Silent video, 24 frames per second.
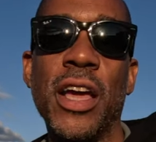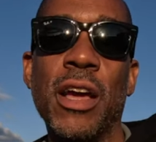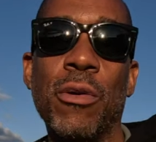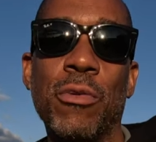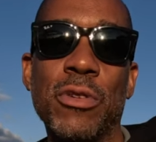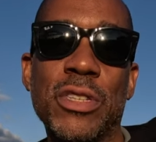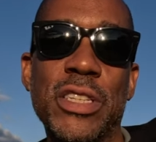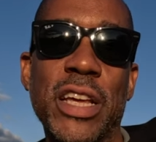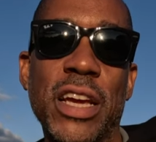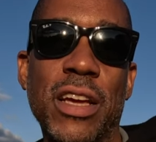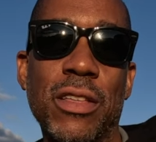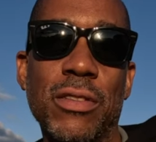and
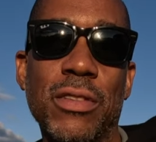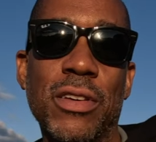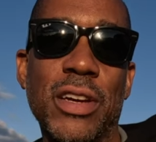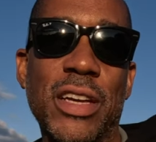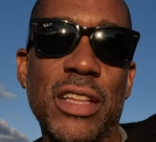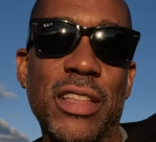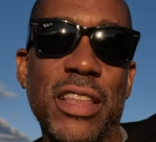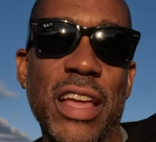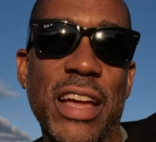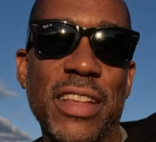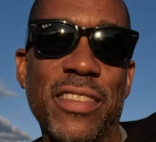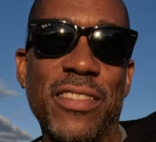we'll take a look
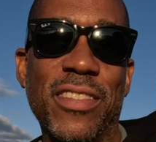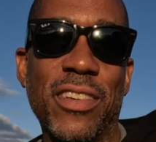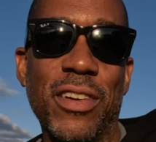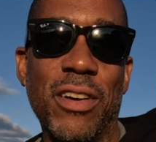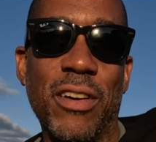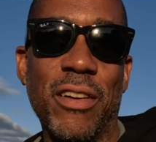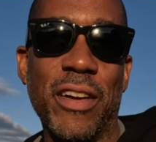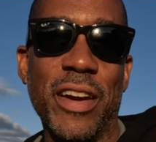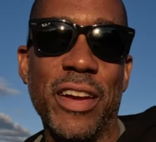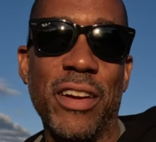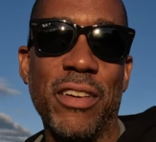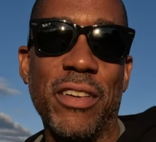at that
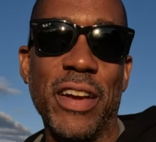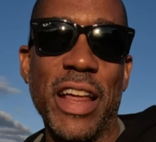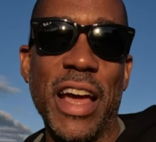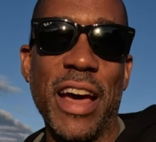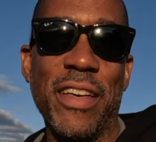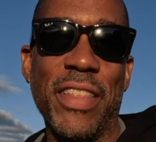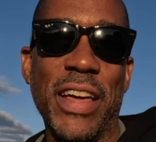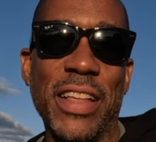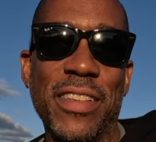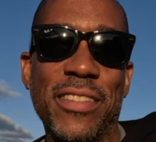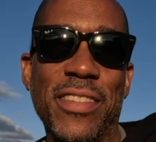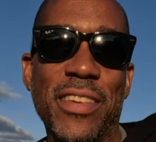scenario and
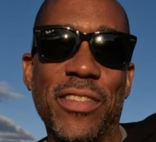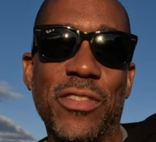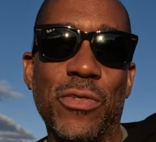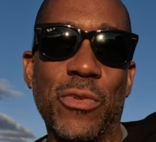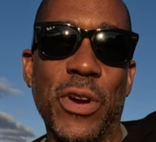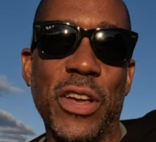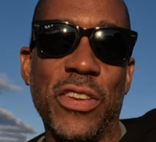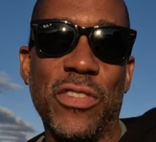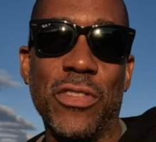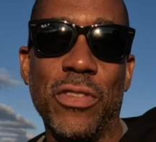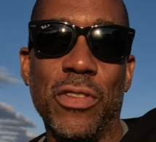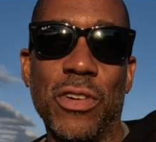how that
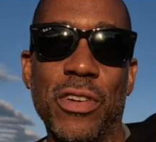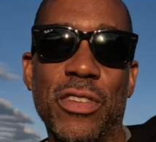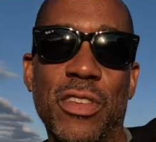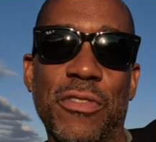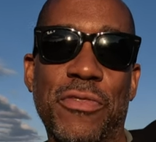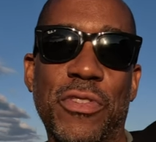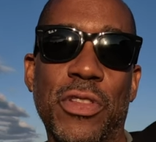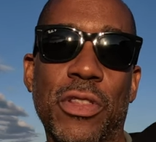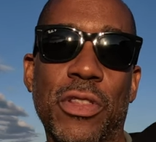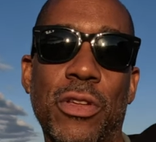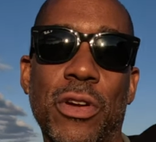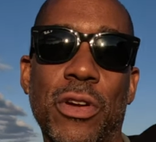situation looks
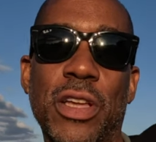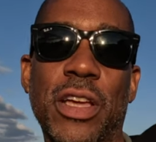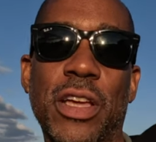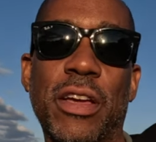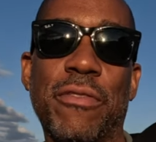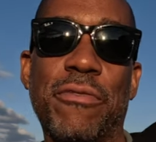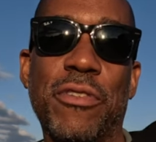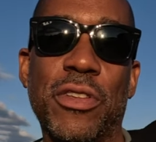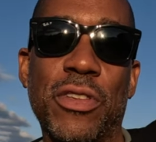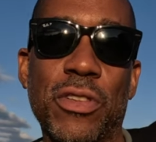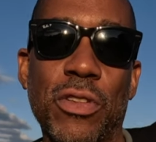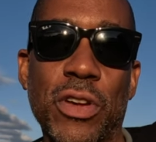if
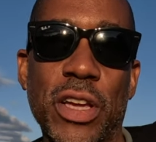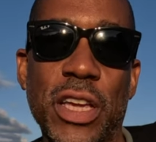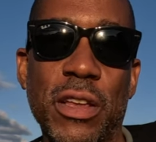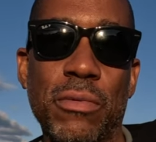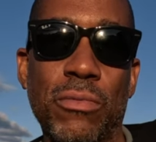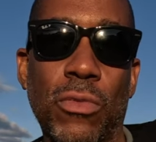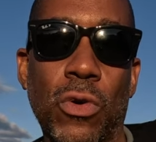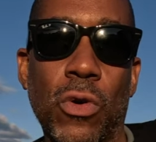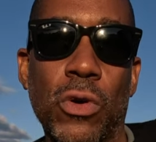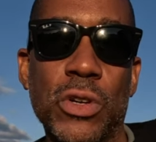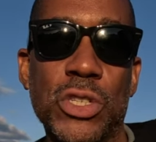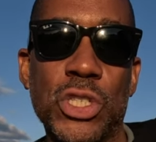it's looking
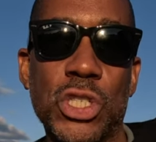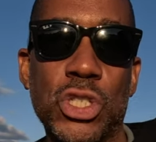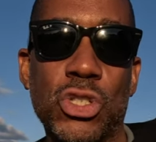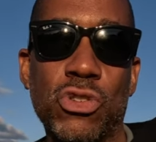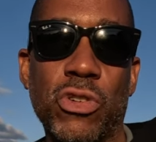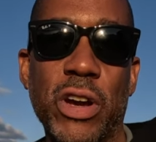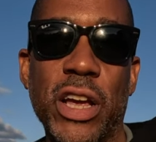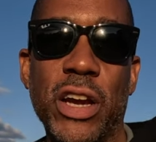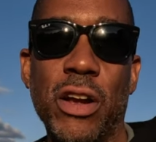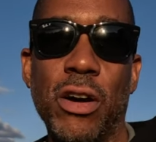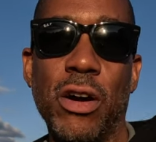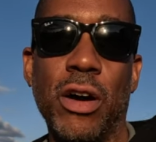more
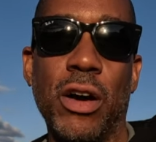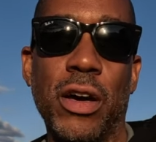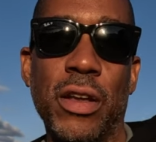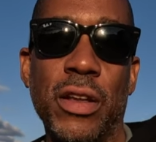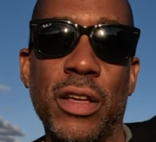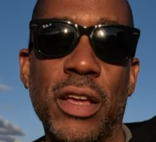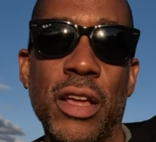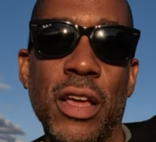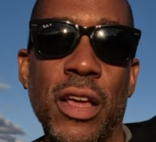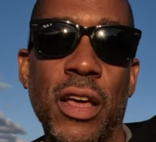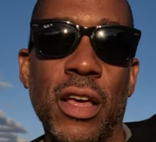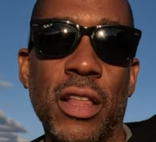straight on
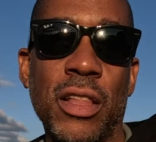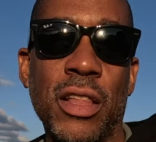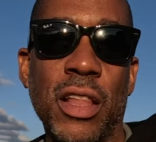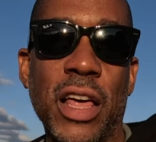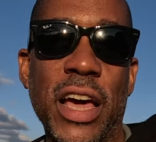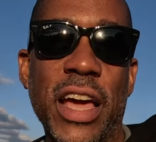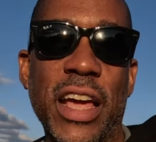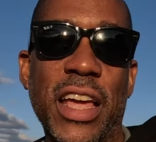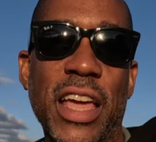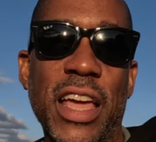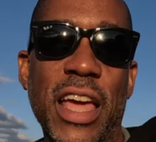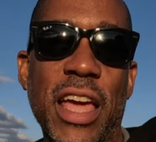
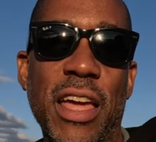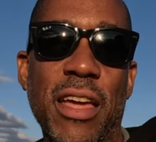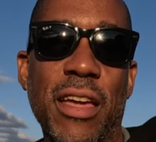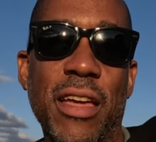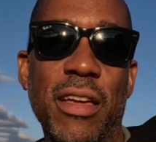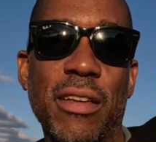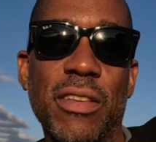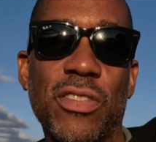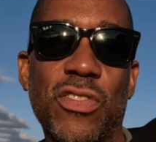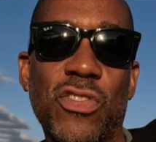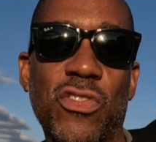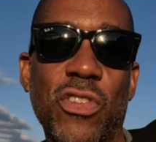like
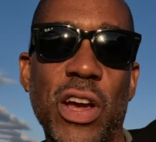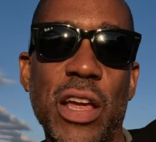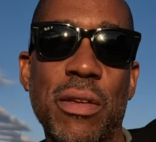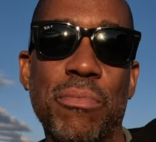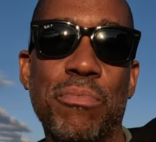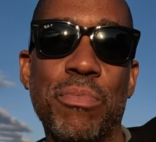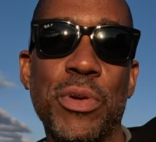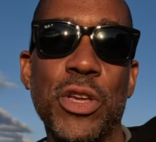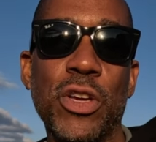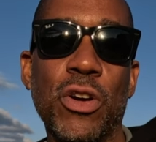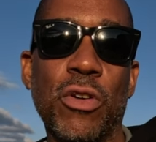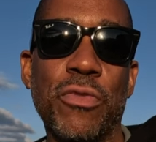a straight
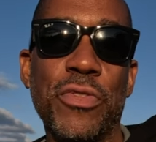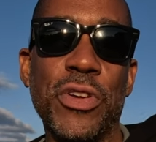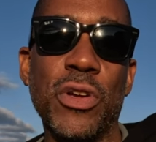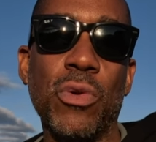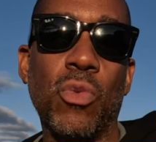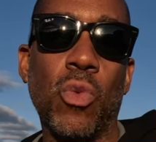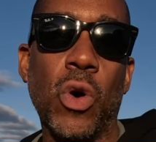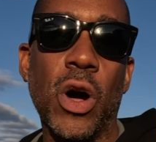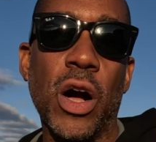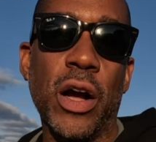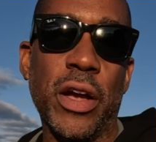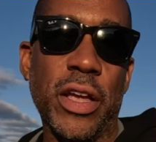POV
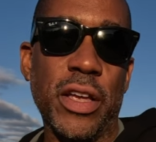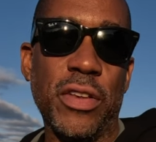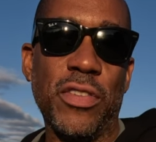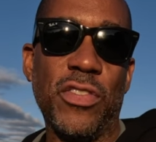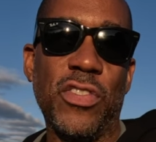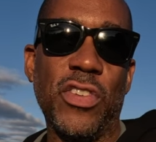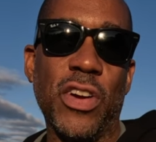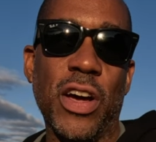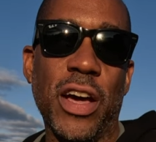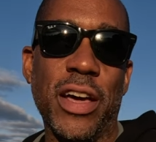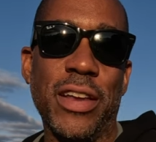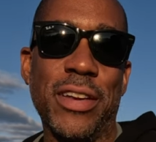walking
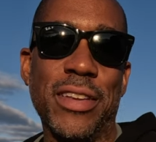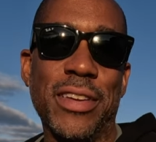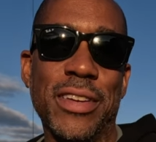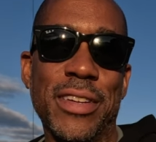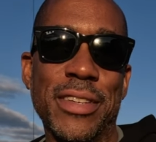shot.